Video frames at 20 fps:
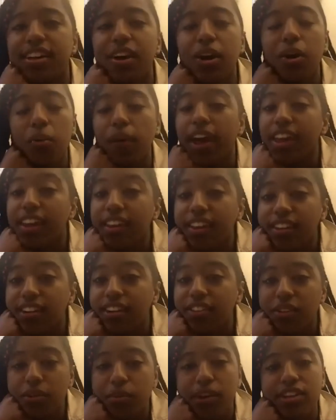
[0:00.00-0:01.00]
weigh in on
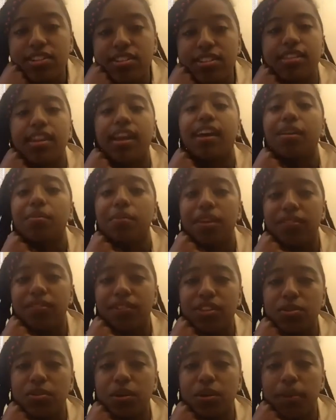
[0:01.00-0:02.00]
the questions that I'm giving
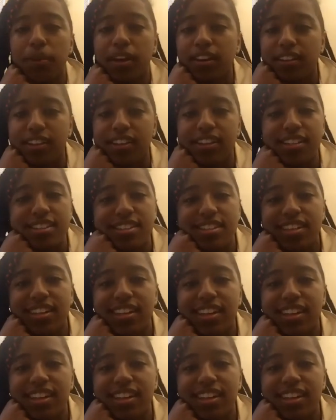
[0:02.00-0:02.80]
to our panelists.